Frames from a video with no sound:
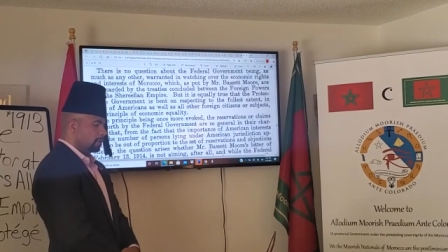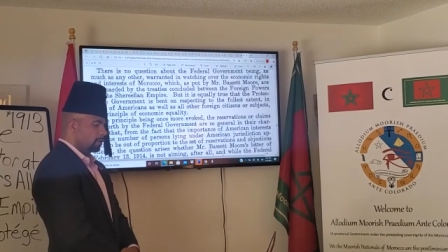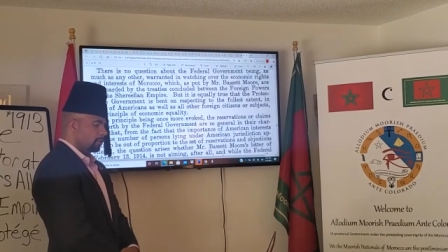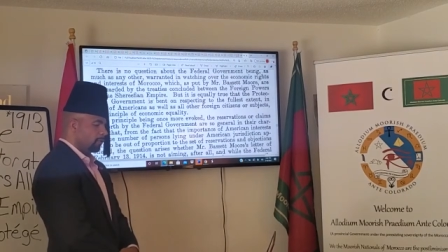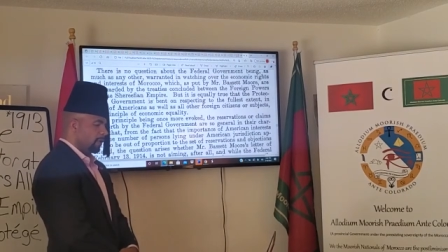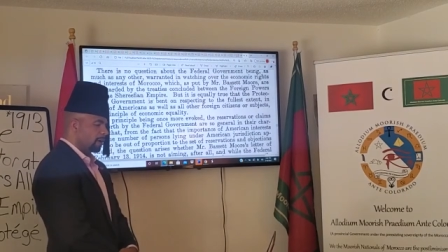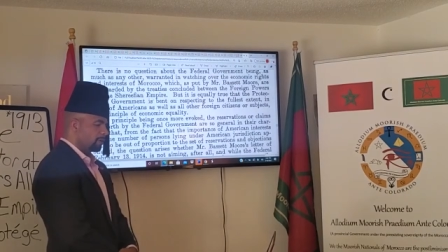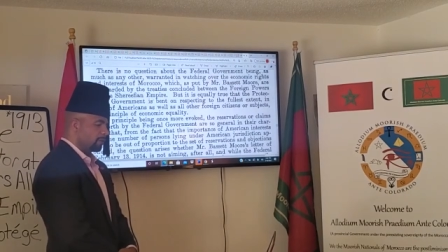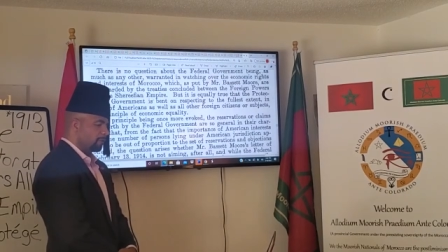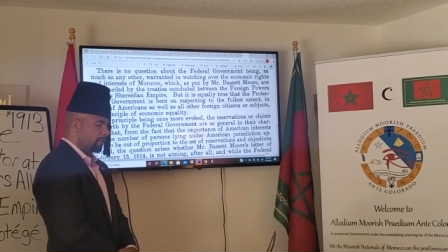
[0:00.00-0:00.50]
the
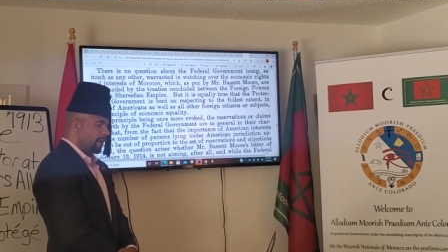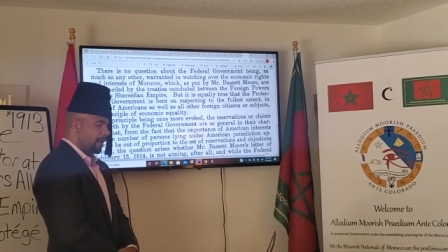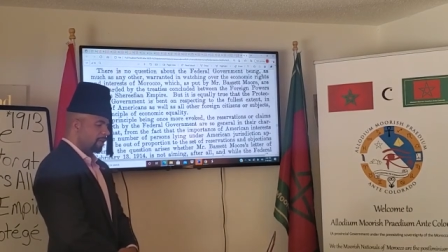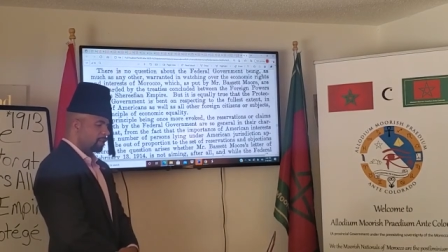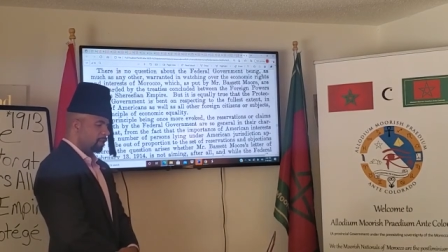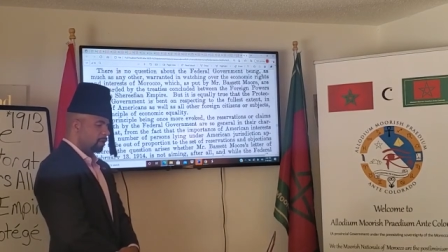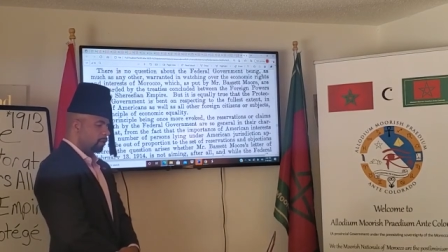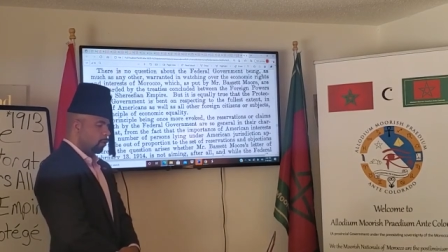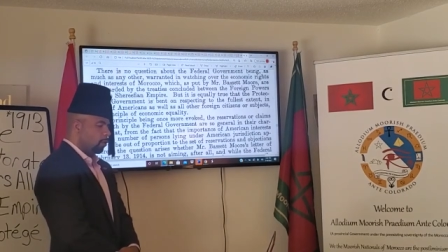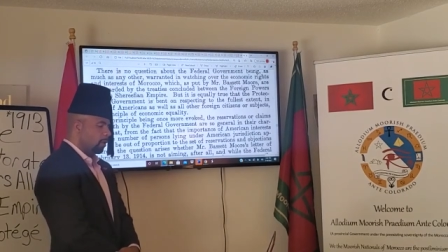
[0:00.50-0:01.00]

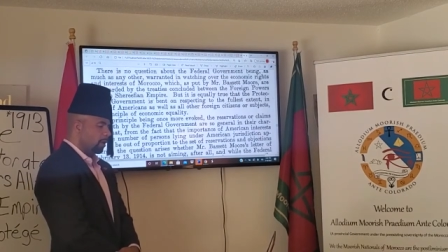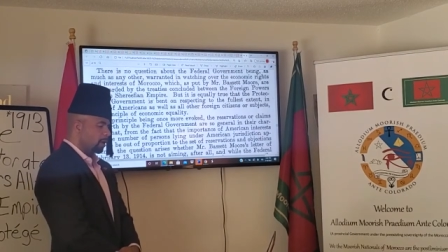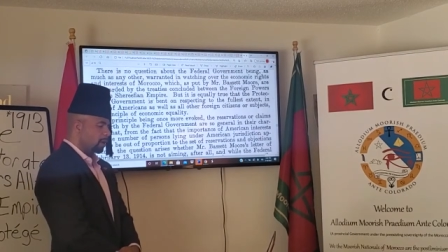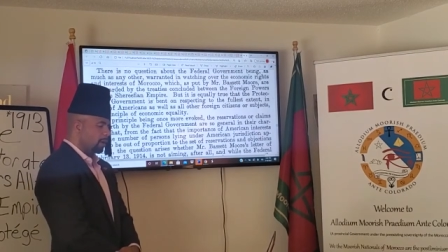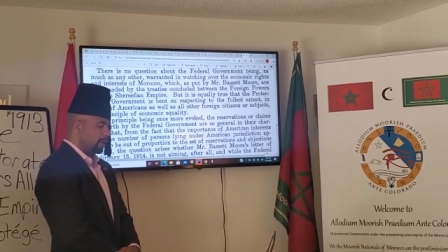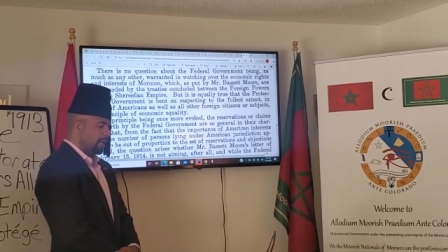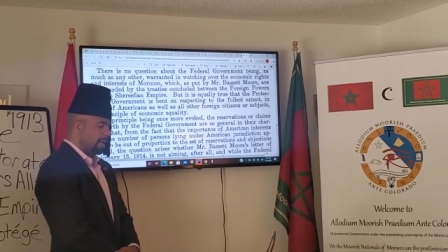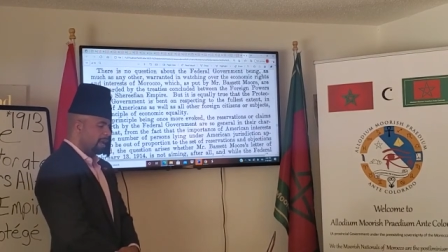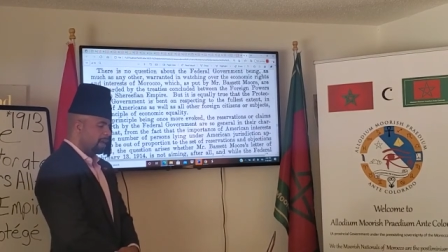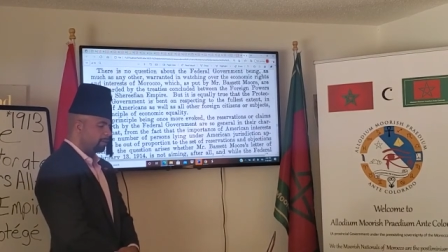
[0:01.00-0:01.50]
reservation or
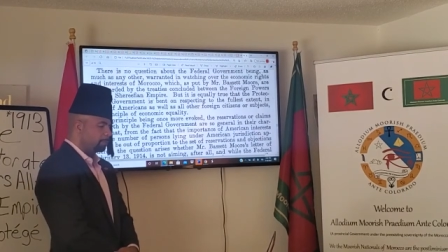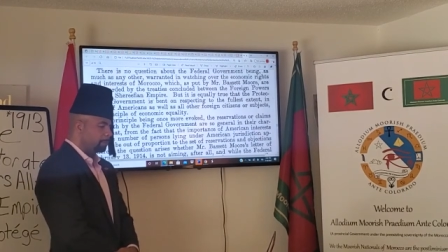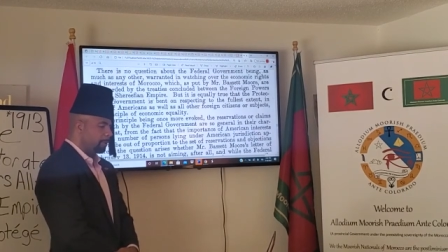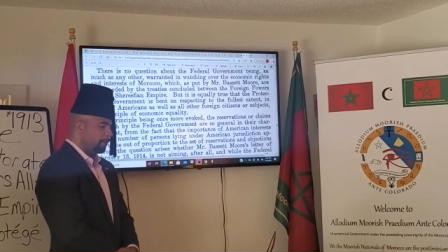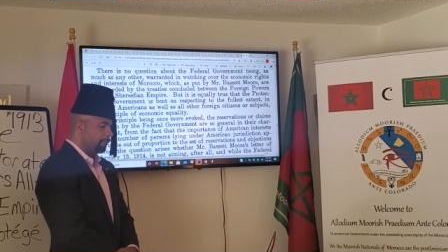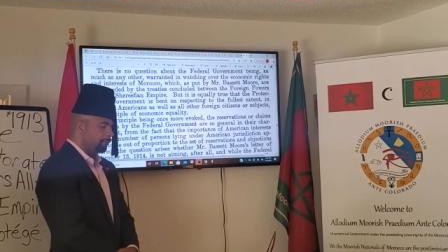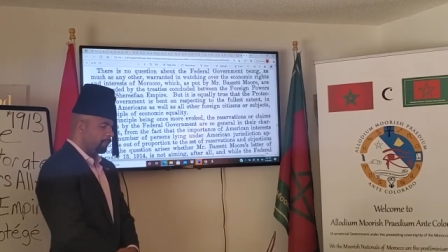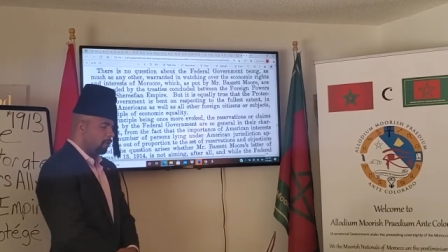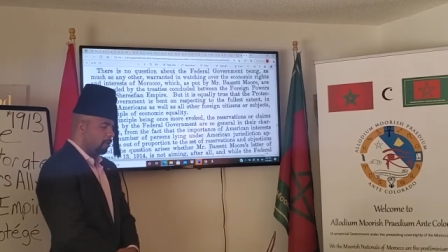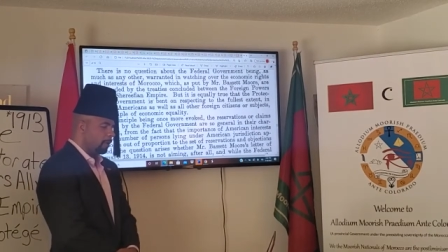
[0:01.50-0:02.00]
claims
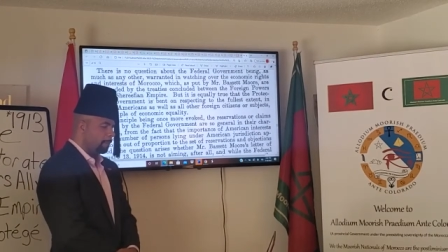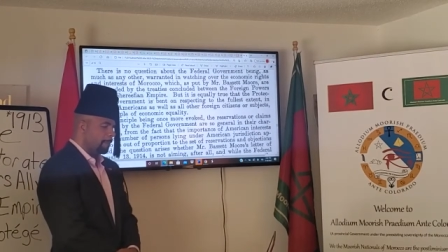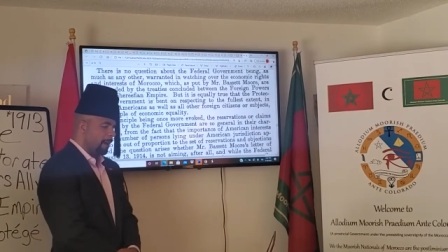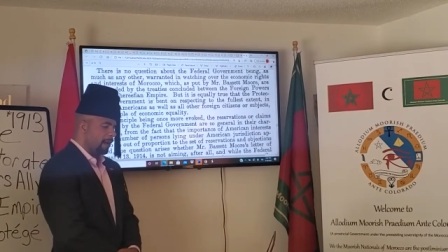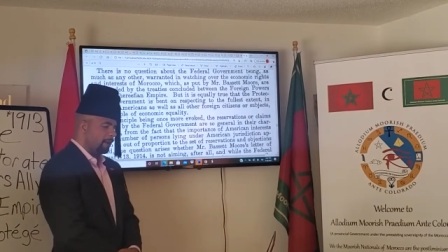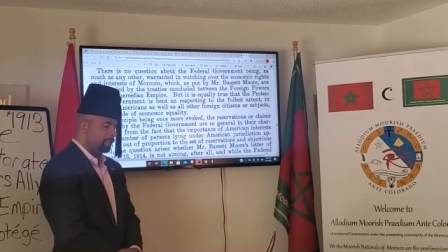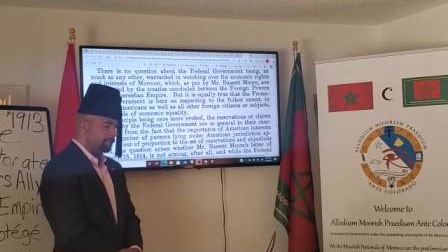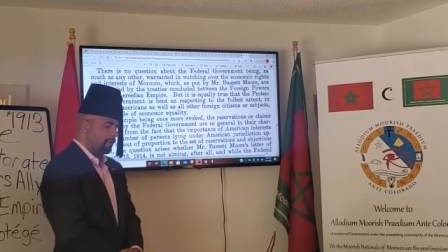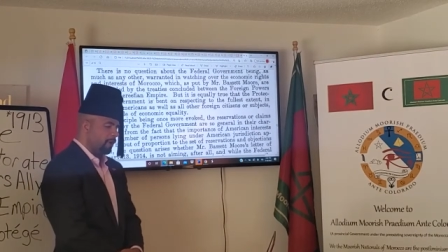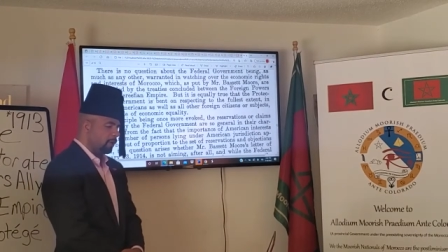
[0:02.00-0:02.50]
put forth
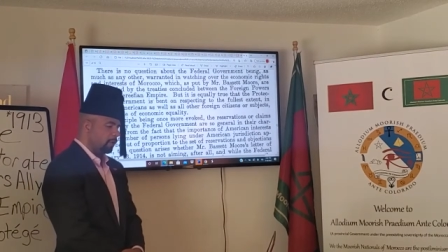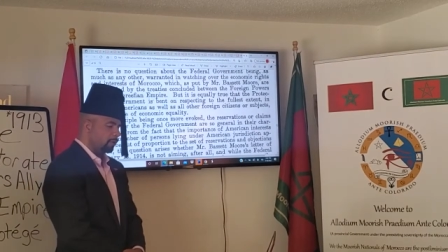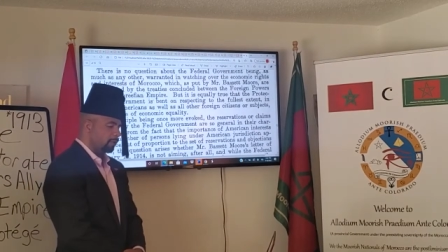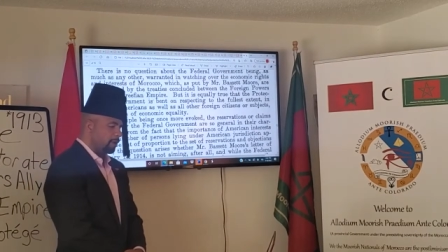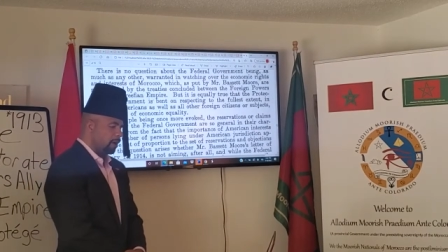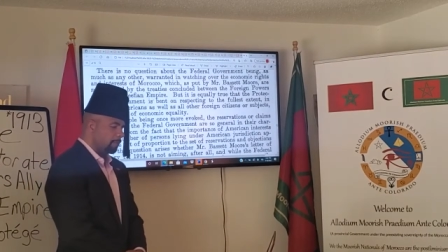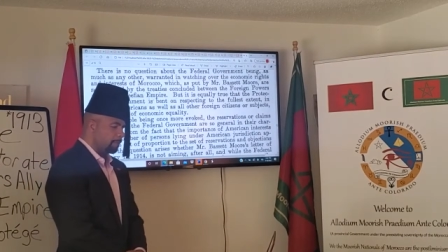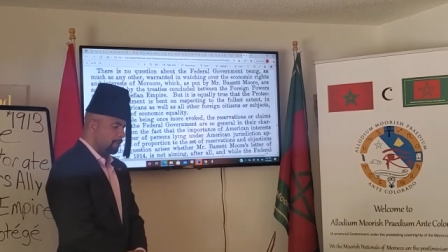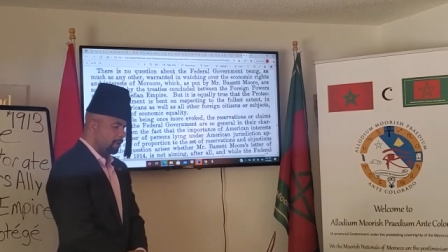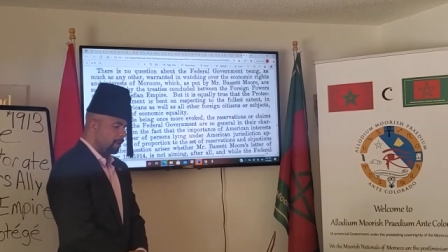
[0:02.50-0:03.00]
by the federal
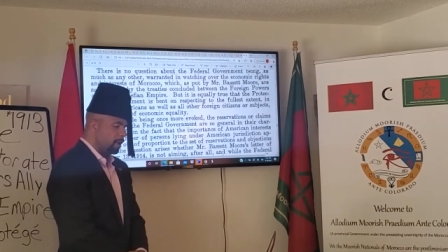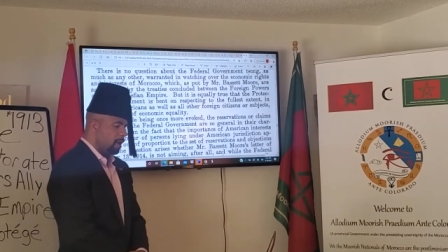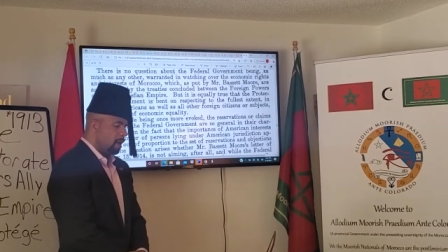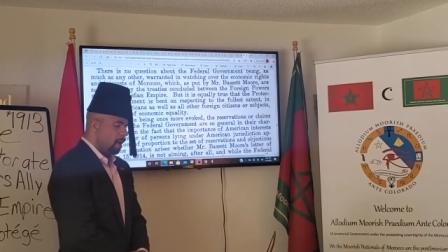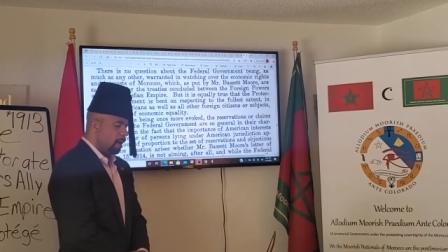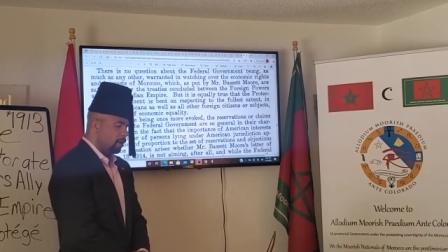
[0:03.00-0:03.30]
government